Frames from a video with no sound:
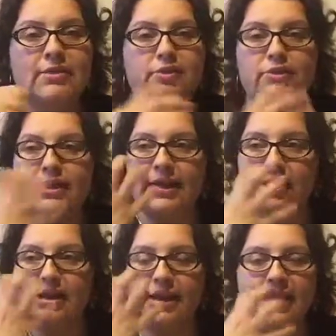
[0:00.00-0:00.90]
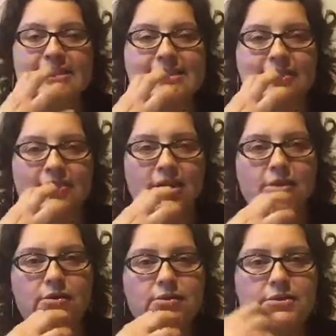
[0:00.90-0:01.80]
If you're feeling like you're going to get stuffy
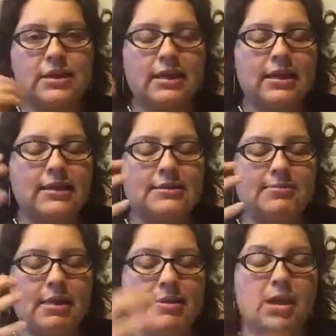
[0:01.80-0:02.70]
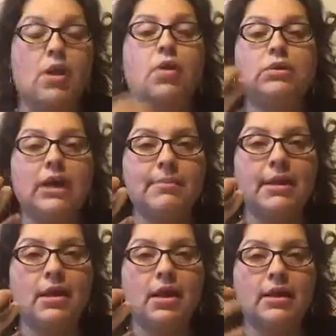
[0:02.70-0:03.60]
nose, maybe a cold
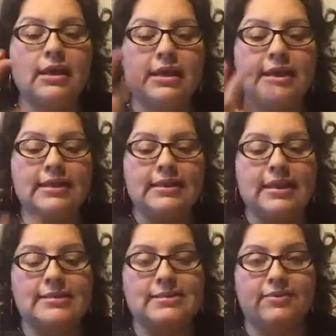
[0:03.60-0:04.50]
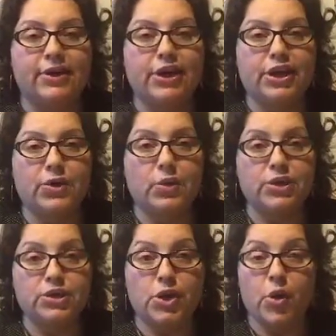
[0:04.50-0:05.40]
coming on, that's a very good one
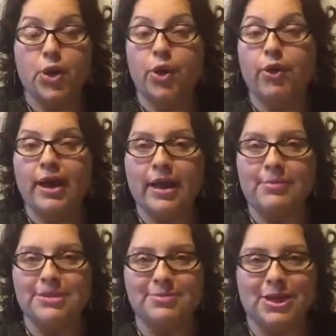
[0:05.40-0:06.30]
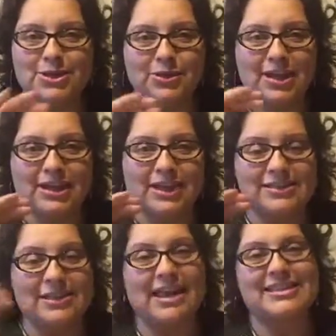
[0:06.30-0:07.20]
to go and grab to make sure that it
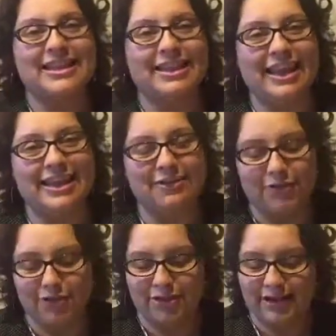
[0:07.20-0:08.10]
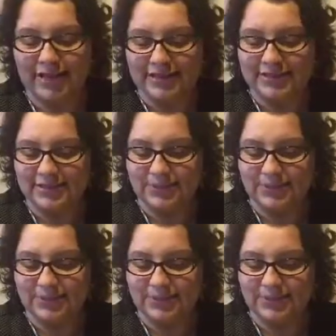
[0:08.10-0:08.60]
doesn't escalate any further than it has to.